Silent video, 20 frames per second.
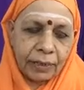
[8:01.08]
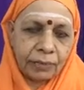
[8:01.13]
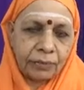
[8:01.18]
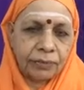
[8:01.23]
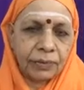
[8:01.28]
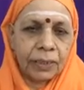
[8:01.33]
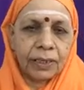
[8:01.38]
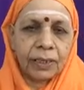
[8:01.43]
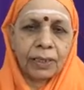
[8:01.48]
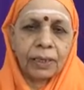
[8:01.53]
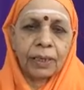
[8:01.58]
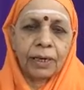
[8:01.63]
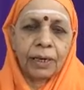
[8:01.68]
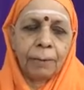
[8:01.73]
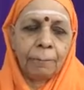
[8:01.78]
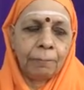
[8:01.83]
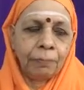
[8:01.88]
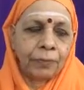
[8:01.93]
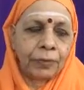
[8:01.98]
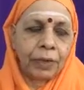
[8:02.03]
of
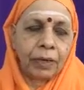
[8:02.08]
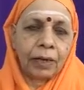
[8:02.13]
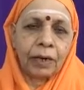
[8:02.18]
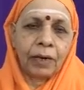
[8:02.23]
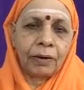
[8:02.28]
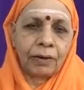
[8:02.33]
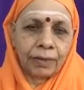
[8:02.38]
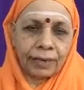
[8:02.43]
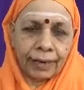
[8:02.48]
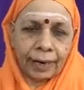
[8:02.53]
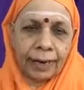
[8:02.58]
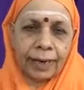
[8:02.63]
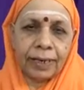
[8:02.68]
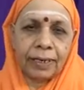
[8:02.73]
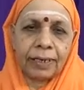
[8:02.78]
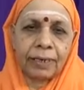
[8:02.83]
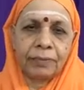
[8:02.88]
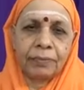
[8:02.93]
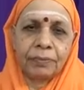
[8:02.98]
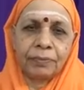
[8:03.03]
the
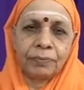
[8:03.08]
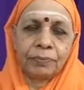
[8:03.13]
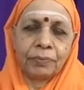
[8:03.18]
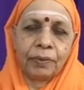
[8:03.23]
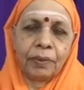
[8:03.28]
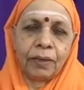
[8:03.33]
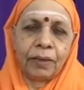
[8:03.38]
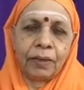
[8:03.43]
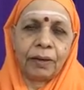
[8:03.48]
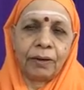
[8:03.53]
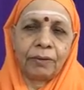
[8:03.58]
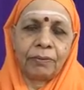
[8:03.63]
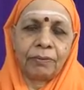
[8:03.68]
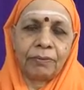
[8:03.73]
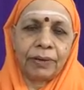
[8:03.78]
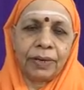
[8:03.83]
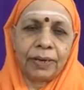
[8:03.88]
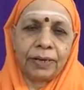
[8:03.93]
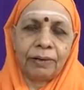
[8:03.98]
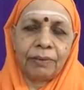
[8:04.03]
time,
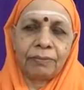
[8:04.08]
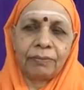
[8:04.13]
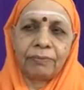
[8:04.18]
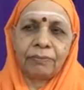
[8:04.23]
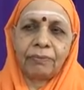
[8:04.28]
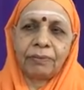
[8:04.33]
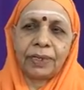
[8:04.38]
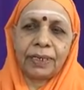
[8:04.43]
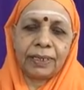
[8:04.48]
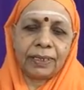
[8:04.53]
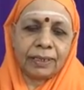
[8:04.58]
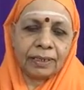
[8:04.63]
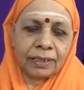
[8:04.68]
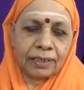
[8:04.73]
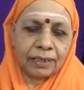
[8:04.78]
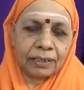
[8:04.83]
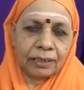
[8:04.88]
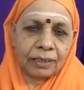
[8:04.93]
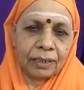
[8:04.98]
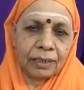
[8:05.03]
very, very
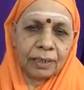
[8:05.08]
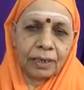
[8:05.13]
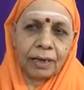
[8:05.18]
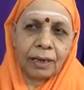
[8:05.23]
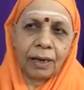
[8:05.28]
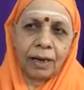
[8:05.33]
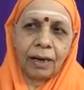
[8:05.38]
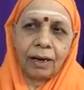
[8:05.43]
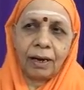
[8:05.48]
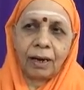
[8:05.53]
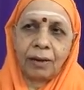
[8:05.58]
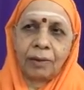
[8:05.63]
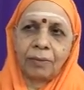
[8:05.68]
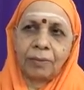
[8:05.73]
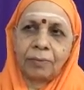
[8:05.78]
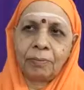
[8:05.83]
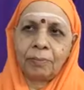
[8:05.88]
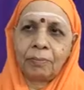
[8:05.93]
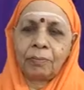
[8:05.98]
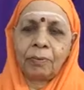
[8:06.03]

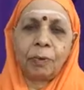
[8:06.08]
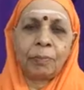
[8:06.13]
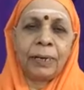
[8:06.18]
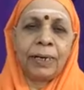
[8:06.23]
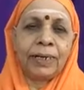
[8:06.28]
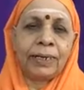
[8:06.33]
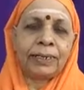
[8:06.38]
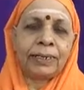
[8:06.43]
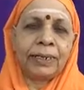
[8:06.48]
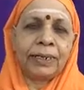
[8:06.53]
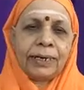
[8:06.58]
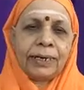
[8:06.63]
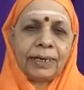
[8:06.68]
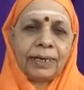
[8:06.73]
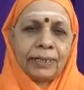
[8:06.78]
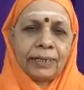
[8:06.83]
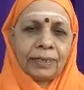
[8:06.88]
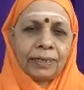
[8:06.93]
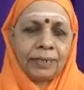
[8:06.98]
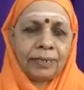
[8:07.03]

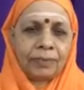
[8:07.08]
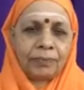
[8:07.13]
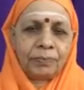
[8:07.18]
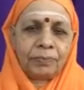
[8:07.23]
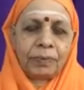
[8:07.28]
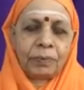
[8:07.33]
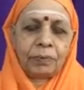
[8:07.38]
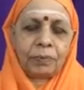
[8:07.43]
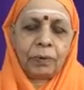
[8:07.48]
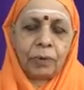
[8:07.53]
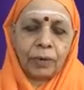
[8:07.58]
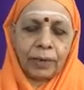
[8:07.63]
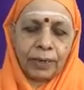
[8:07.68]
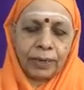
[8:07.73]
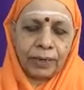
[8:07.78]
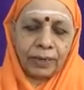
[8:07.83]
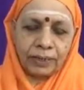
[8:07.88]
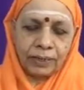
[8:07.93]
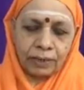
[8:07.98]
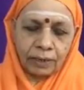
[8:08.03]
momentary
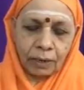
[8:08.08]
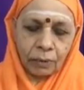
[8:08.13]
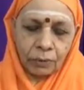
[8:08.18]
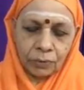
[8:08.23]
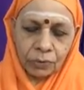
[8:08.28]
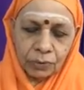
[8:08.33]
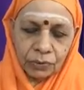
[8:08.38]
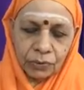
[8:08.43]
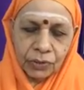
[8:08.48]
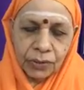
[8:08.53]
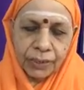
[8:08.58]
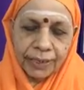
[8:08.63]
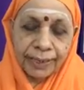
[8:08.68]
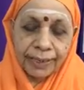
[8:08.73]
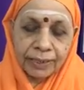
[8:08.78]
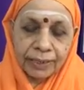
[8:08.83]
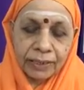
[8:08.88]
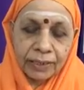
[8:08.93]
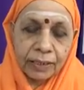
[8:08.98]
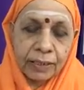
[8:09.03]
body is also
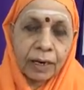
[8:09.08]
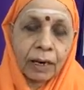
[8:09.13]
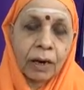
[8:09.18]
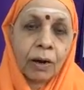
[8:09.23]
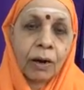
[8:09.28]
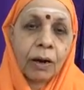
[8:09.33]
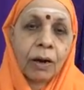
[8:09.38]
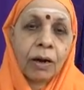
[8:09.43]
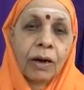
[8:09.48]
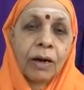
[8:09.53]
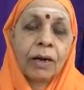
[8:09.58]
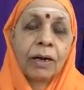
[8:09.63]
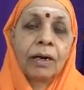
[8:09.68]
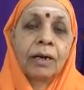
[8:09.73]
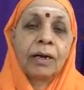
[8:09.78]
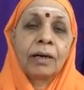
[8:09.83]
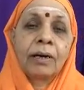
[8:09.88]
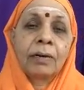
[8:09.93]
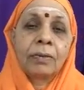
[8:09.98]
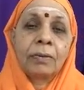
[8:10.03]
changing. All
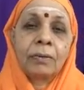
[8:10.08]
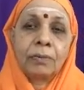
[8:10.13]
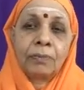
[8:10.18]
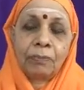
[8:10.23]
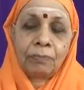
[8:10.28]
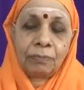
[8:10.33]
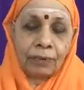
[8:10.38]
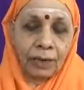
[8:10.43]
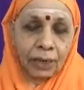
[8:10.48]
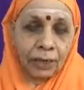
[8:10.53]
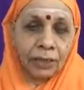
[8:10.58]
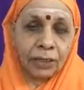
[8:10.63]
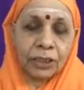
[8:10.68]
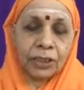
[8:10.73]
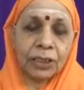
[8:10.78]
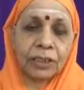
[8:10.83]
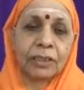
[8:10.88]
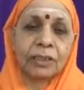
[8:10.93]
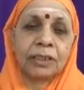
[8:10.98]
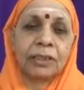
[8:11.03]

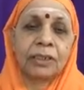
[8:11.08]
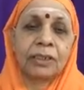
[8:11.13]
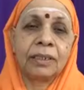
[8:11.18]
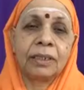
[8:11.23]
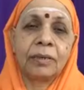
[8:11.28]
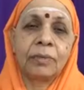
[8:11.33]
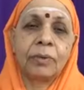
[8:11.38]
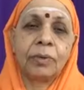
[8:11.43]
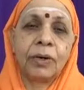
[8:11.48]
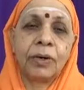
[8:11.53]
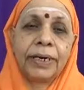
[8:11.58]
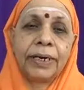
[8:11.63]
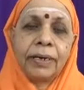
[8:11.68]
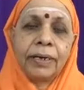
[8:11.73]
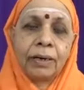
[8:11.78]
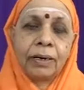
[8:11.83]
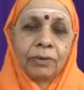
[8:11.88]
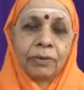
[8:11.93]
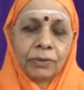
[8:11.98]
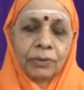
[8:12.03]
functions in the
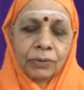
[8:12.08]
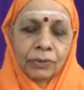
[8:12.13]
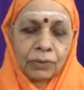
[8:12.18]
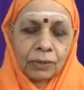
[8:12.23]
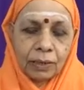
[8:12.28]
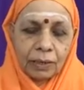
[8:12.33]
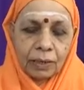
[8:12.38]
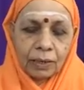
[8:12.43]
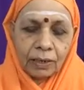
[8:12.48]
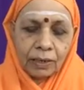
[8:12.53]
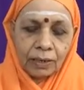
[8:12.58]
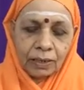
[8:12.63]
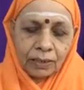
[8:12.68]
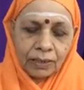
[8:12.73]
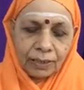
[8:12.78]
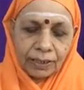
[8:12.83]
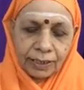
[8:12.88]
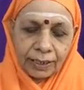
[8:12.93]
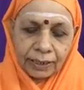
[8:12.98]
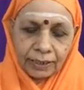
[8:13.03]
body also are
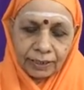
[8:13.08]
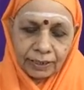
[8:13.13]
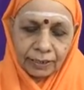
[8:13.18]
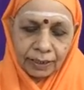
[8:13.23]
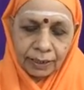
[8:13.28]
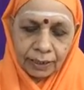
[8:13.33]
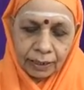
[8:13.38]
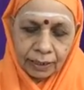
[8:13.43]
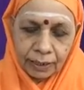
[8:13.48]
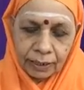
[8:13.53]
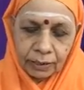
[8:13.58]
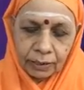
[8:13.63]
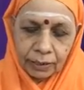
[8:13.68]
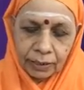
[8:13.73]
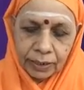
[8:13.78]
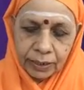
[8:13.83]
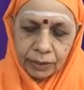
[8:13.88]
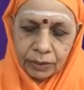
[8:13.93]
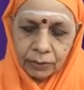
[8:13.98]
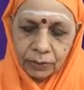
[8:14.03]
changing.
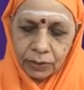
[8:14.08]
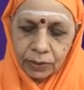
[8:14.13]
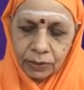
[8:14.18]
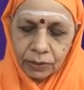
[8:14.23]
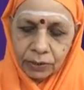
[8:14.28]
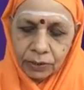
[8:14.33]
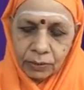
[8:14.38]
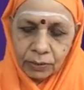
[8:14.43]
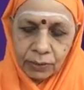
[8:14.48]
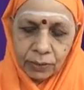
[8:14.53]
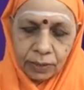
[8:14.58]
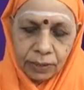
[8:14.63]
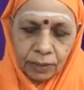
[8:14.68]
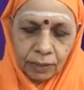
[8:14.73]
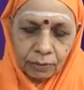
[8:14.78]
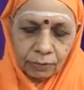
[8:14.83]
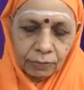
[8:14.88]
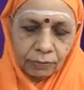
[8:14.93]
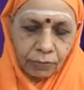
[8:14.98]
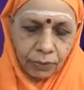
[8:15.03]
Look into the
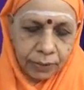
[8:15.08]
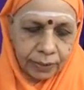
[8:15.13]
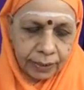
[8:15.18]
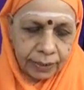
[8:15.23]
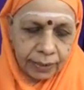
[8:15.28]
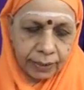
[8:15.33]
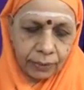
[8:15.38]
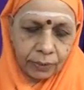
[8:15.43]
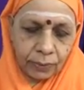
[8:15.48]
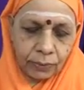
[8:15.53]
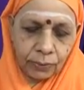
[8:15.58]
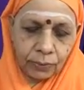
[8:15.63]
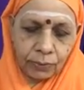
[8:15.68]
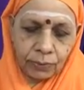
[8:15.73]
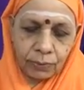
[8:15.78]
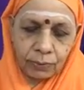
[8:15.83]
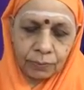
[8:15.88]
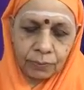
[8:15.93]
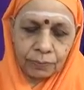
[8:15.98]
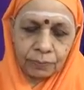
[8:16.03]
Shloka
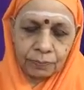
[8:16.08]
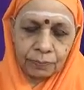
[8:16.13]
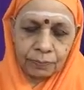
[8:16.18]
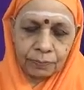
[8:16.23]
42.